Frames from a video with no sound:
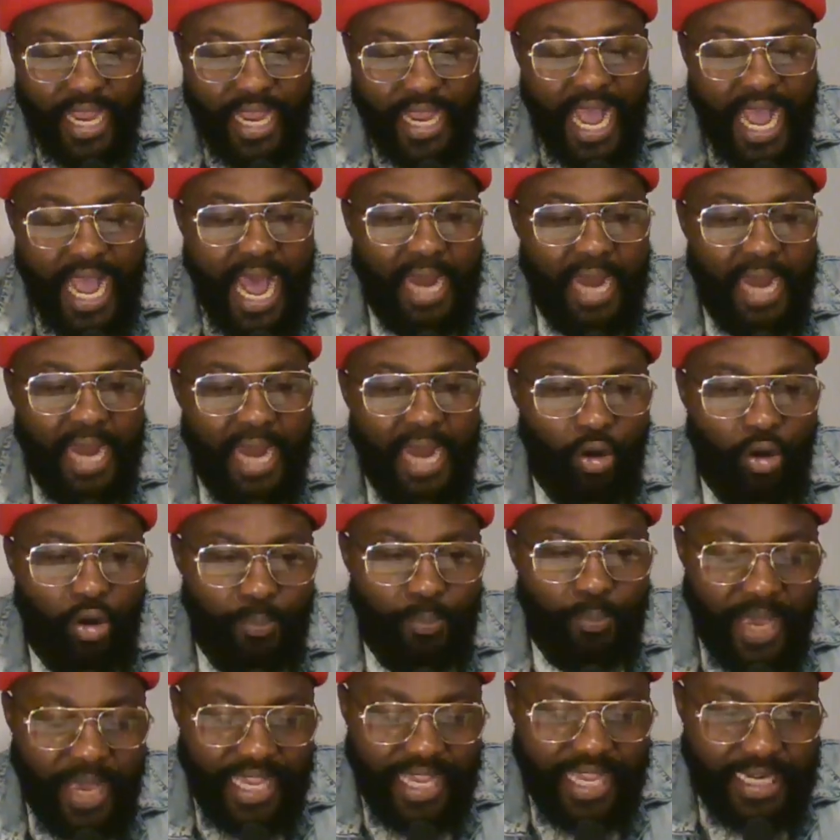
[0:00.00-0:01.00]
are not
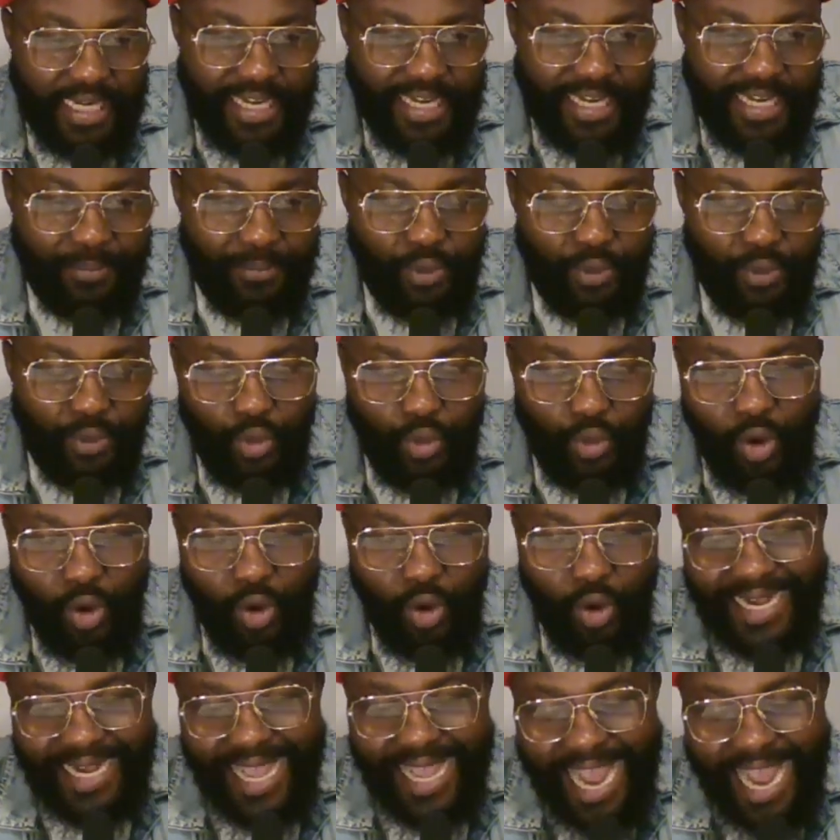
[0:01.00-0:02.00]
begging them to come
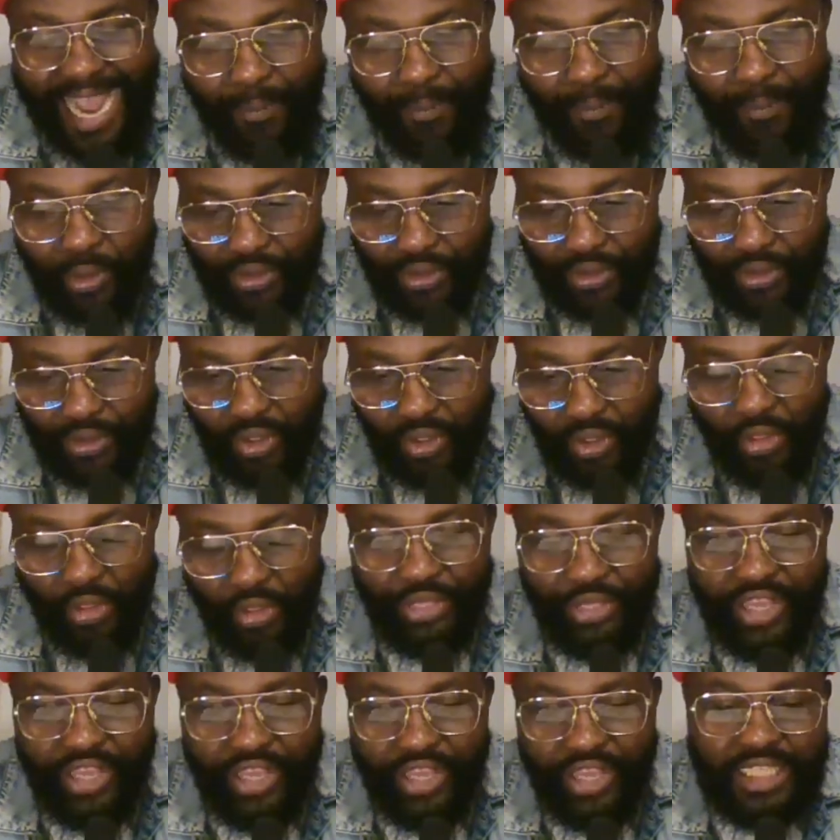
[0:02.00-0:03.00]
and help us on
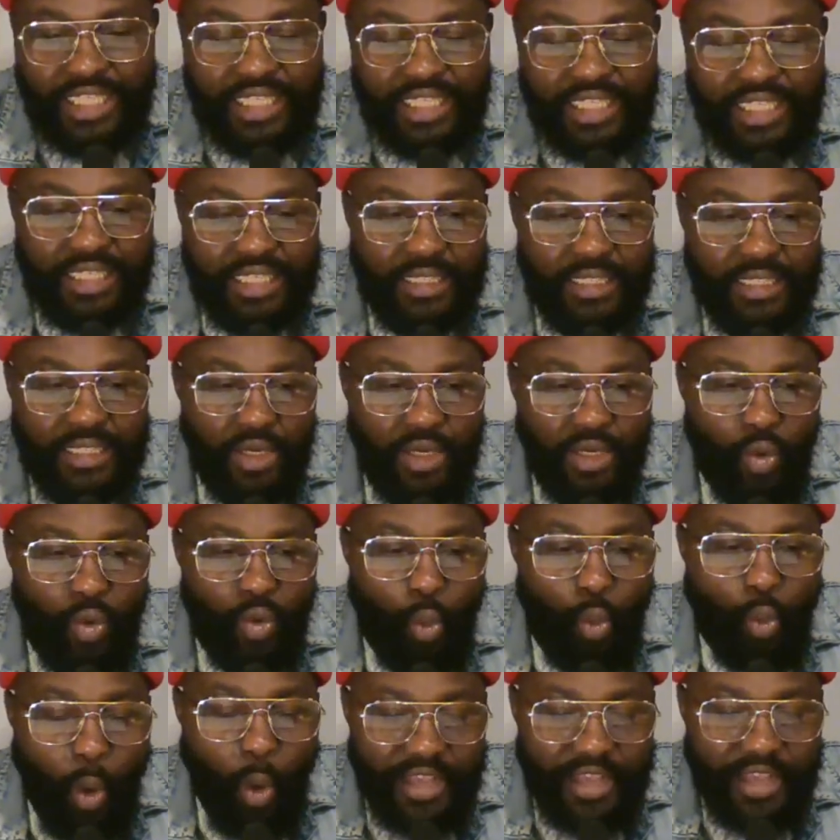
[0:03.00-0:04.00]
this
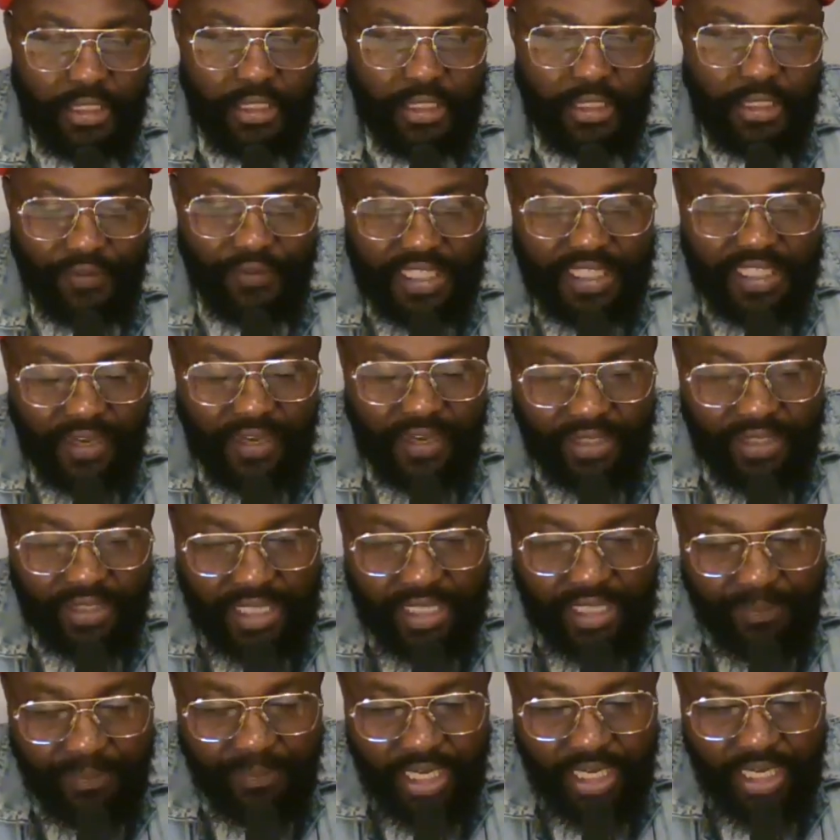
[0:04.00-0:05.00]
quest of
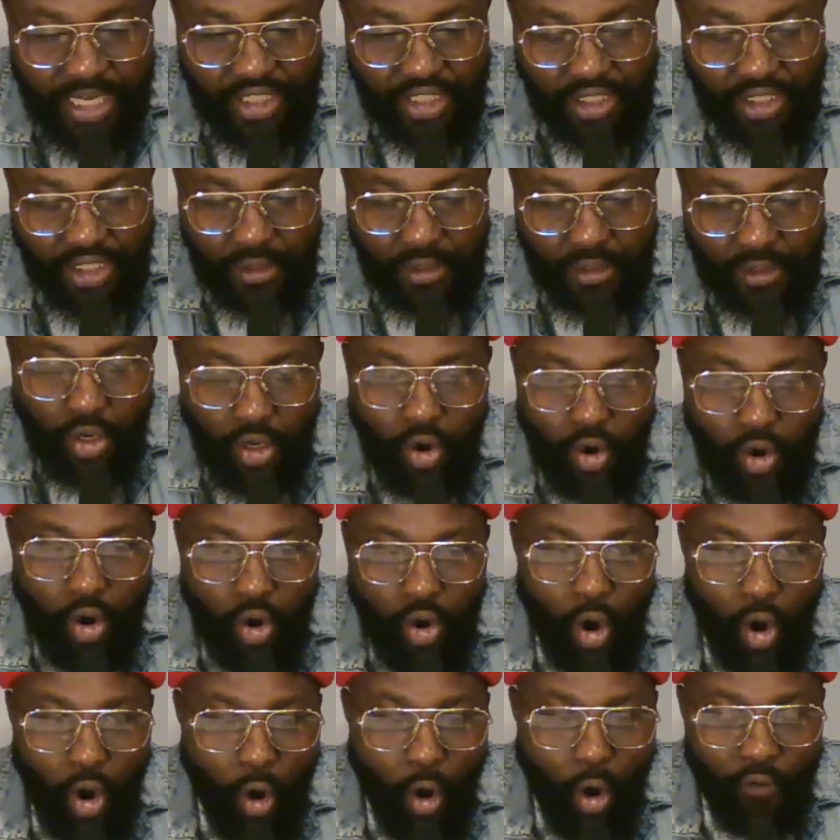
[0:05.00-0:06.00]
self-determination
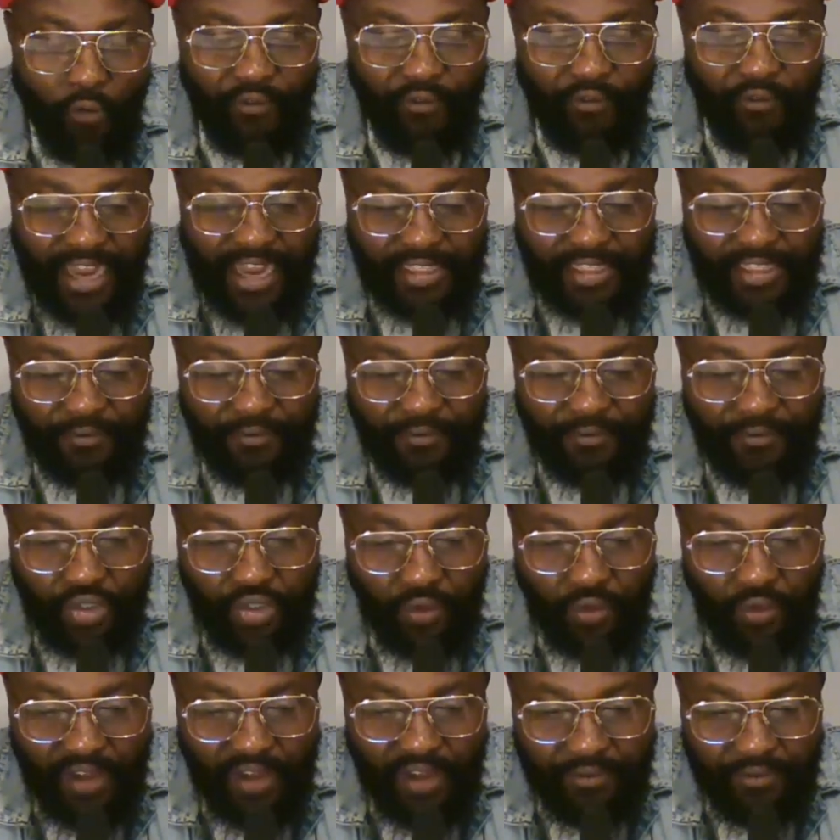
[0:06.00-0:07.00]
or fighting for
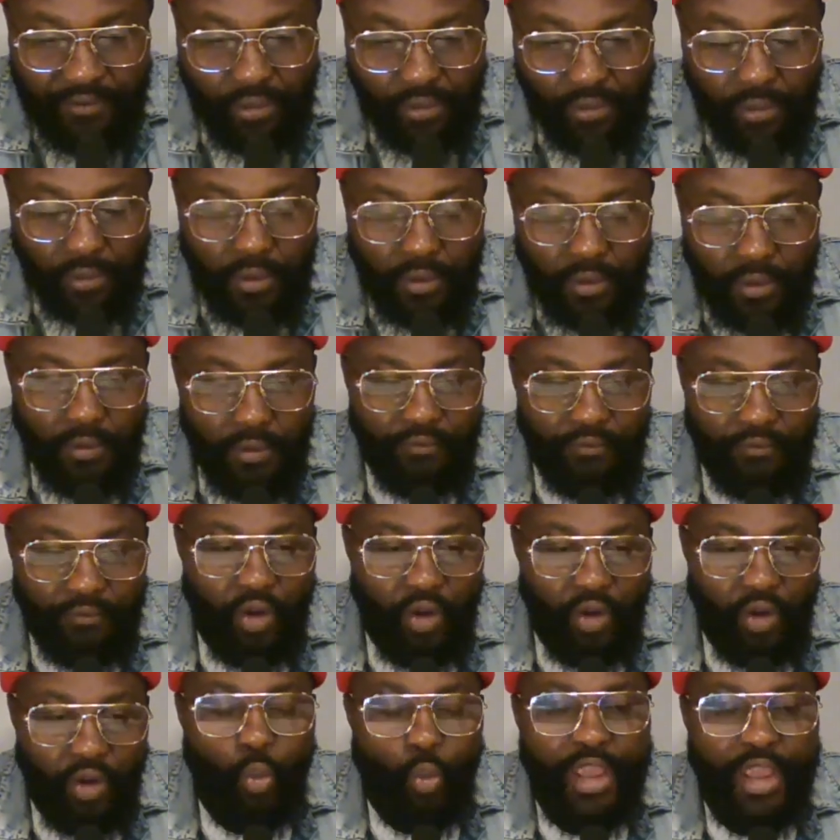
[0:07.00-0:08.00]
survival. But
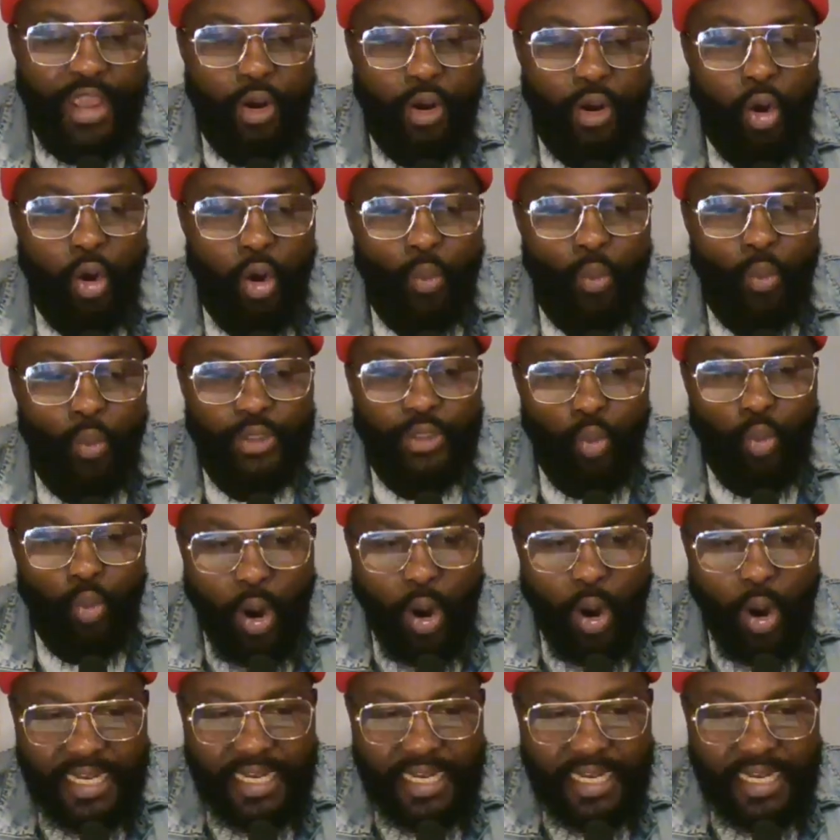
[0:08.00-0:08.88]
we always want